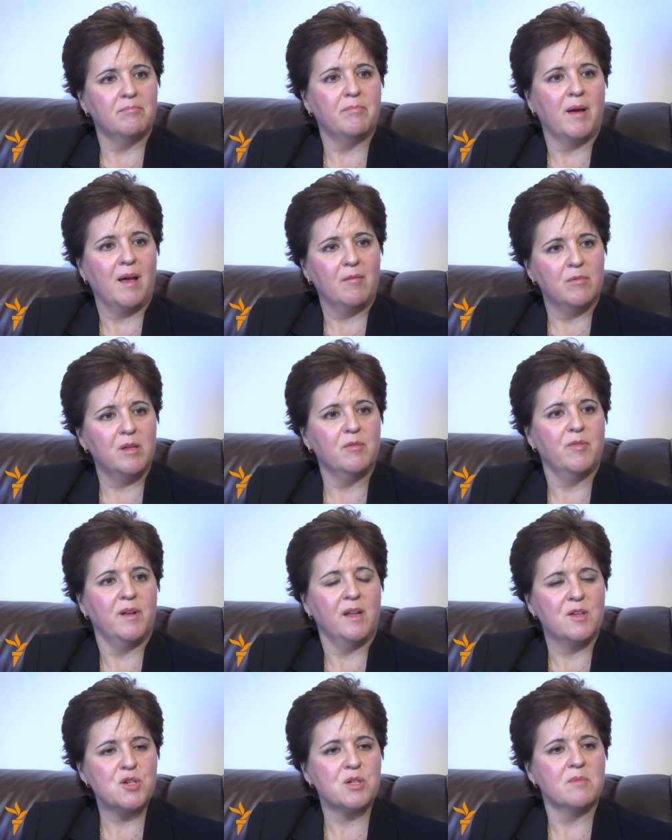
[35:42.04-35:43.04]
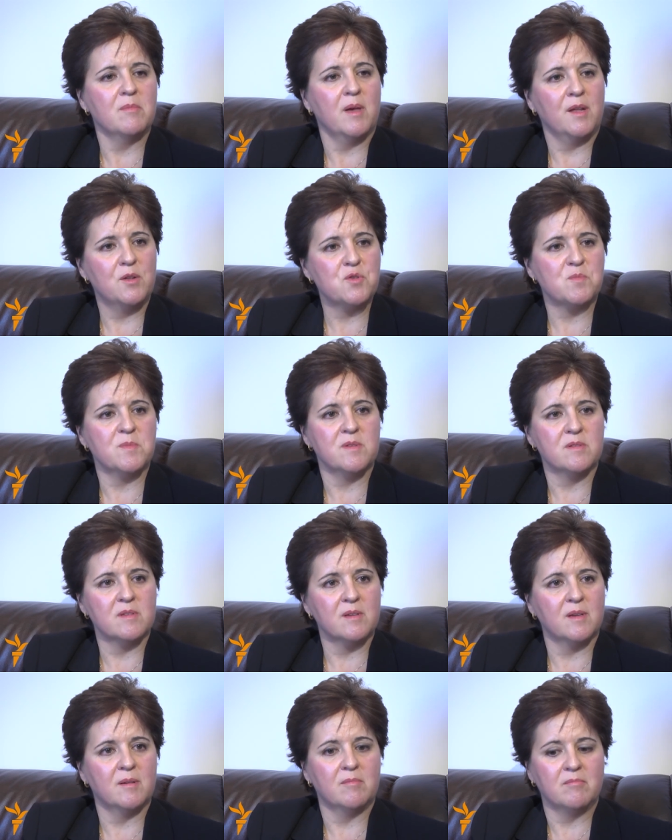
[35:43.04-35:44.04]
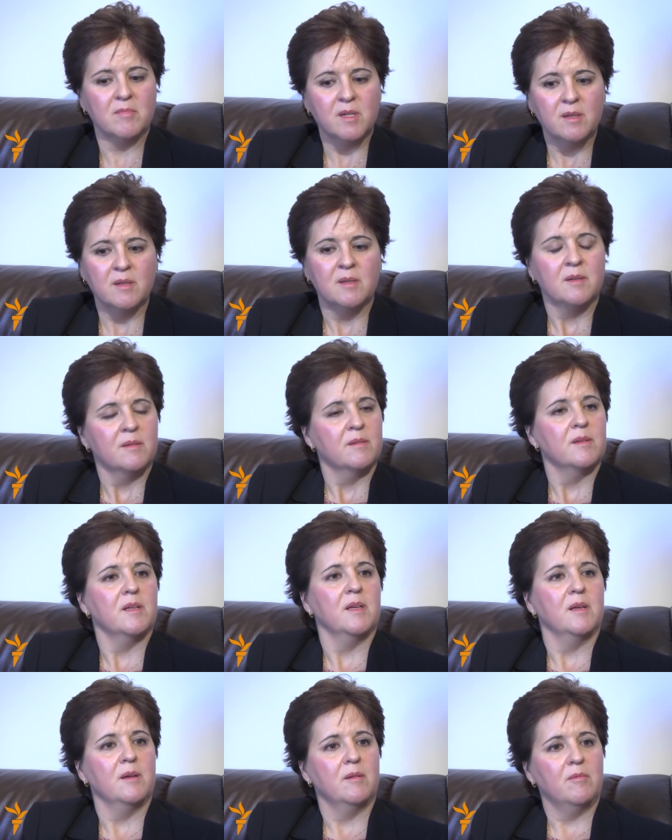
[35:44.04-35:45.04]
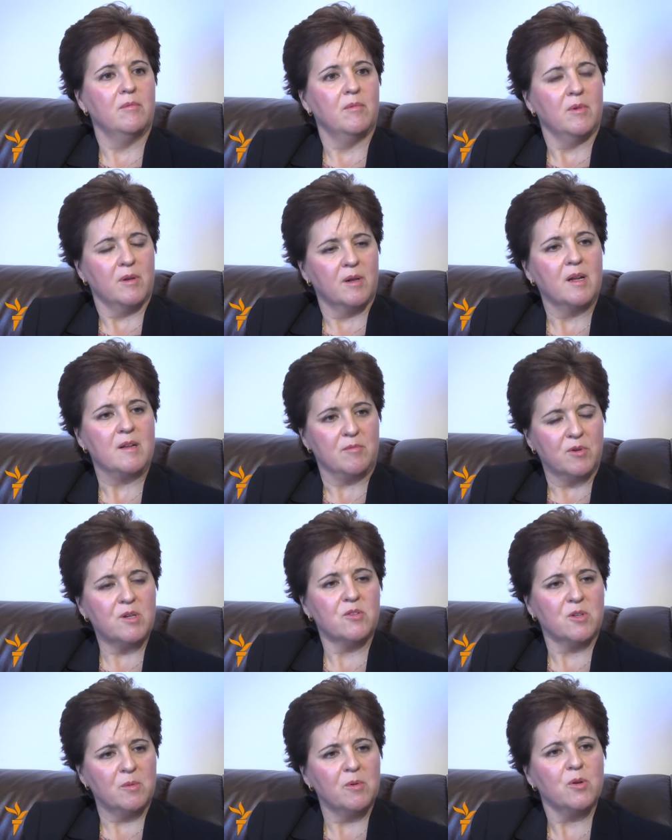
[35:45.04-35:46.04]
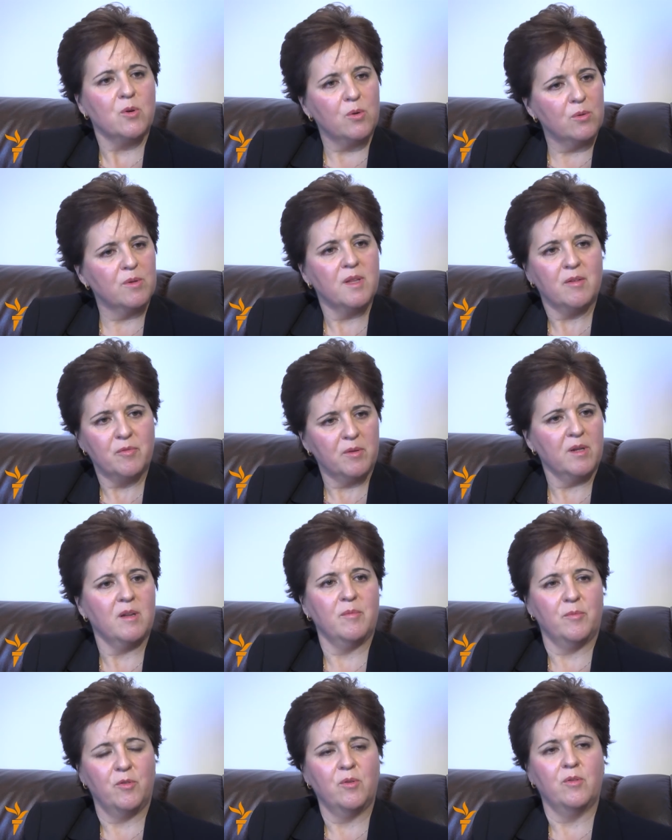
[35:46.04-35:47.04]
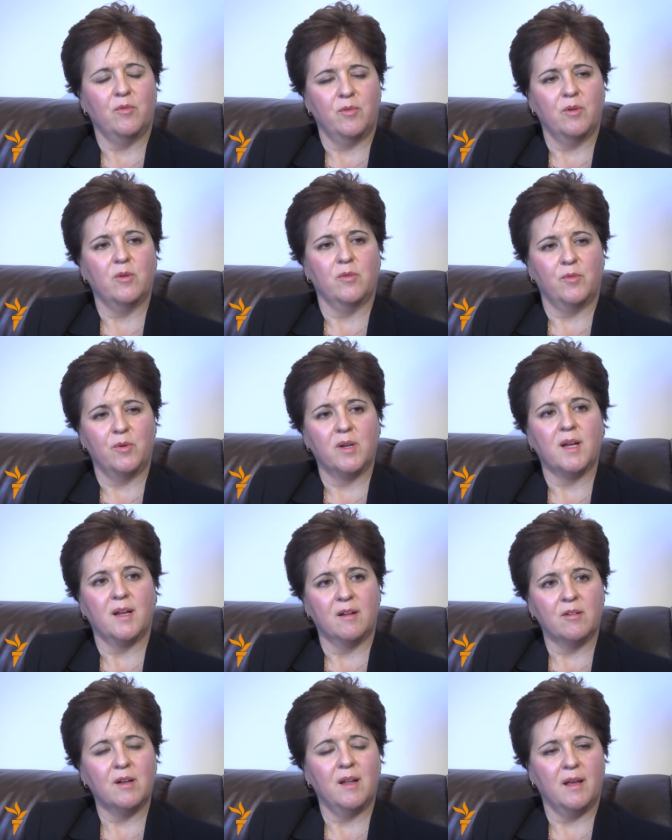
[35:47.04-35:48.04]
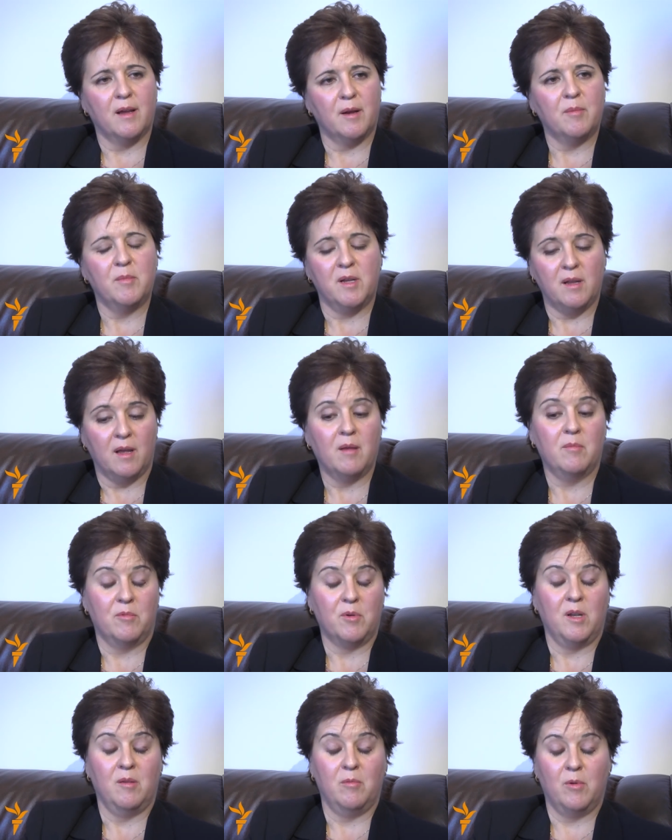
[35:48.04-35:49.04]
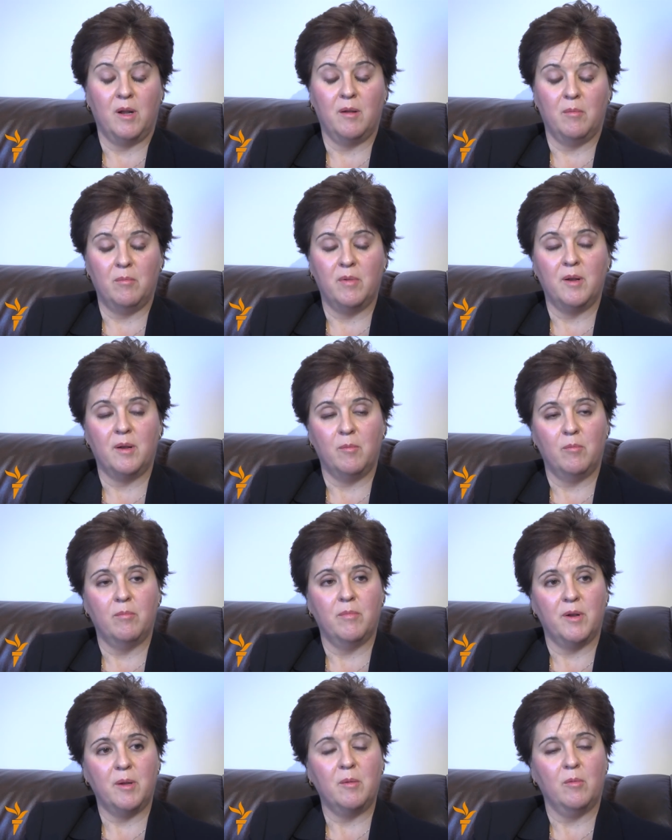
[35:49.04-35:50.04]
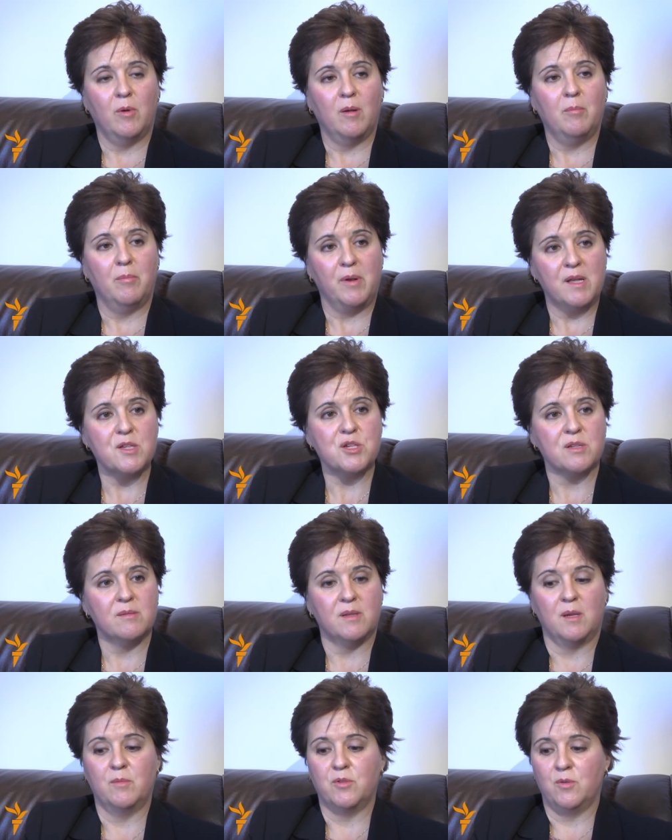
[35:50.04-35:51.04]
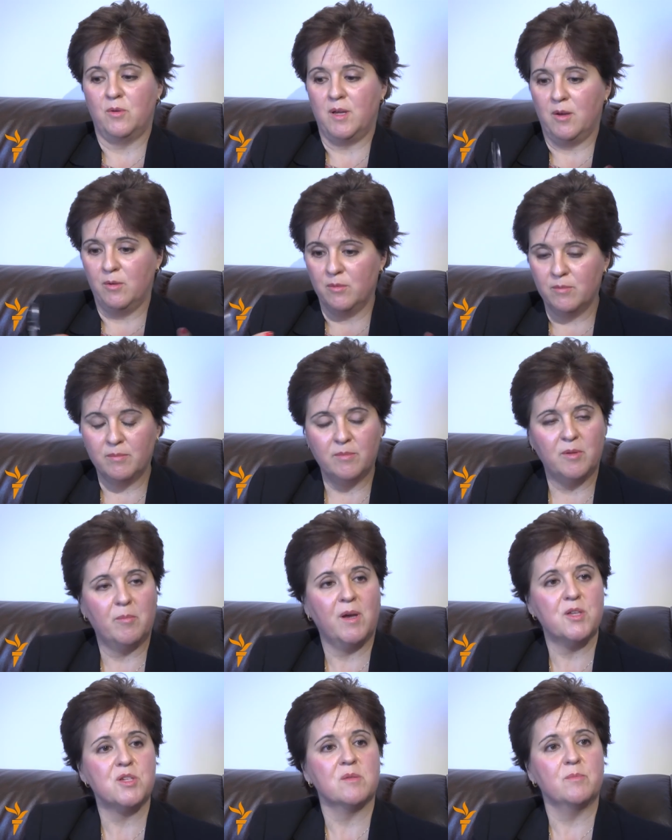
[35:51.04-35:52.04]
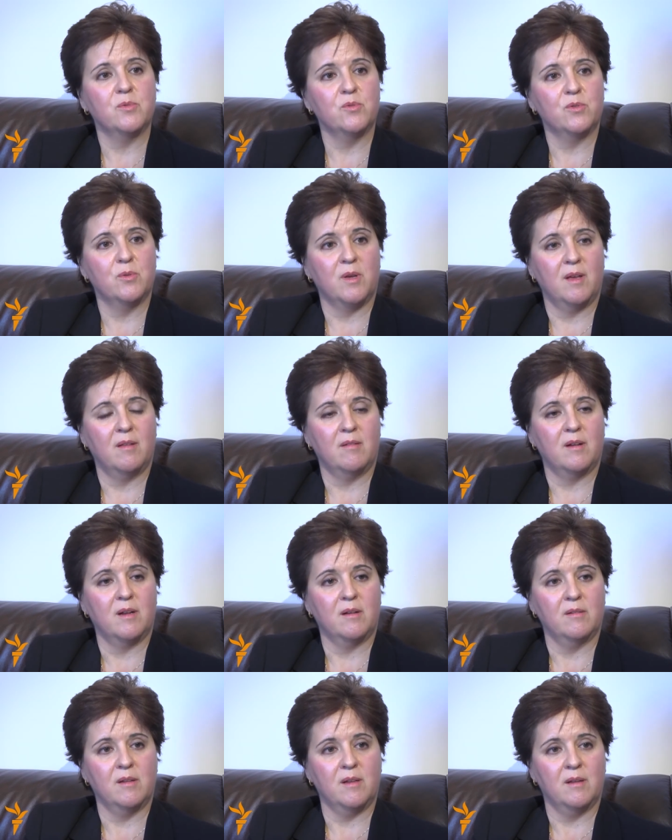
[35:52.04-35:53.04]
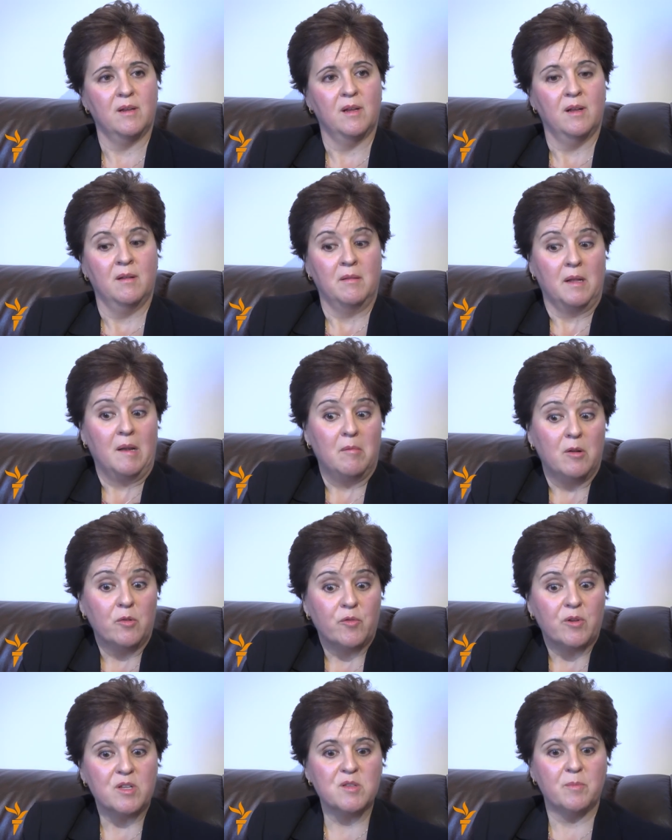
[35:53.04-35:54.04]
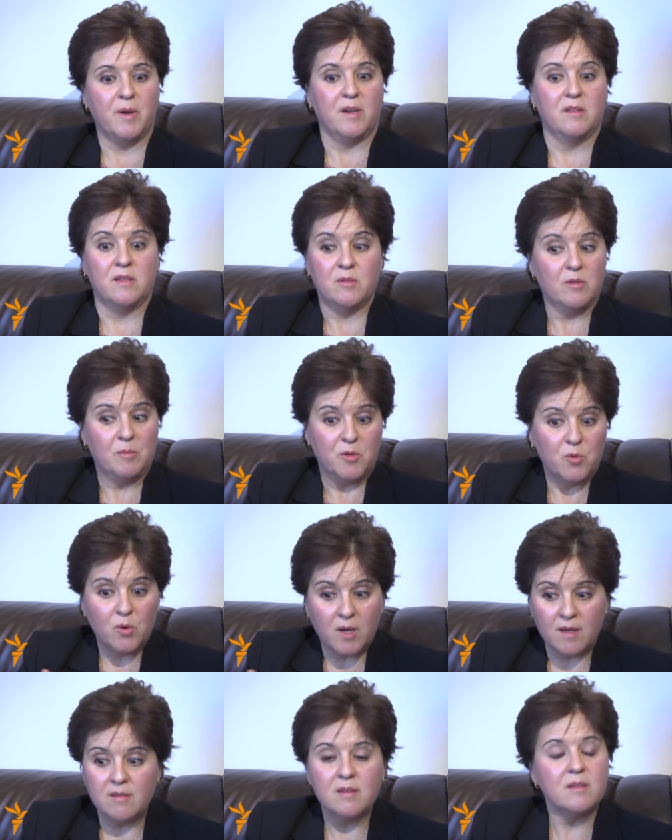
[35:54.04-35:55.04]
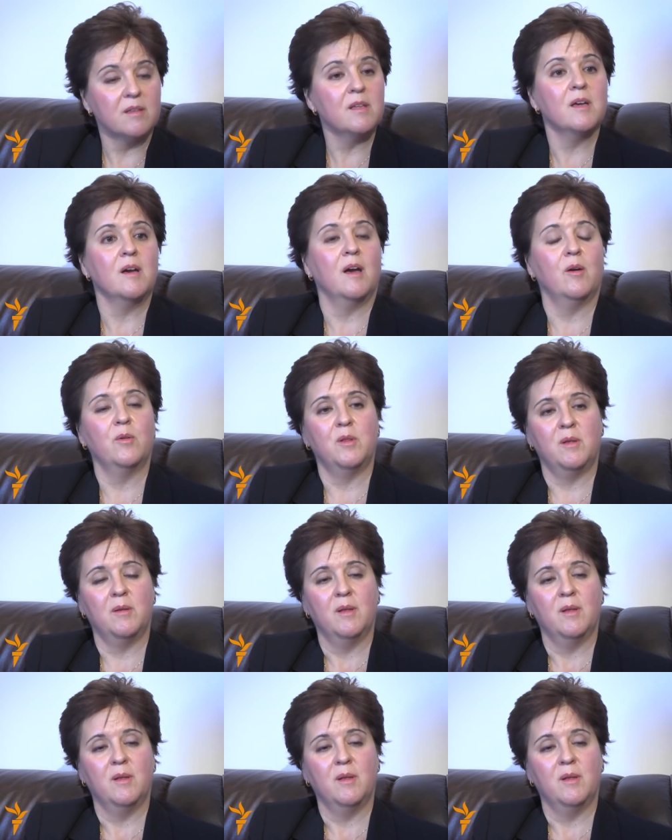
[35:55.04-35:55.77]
public financial managements are reasonably good, definitely for a country like Armenia. I'm really very well pleased in terms of how the budget put together and the level of transparency. I mean, you can see how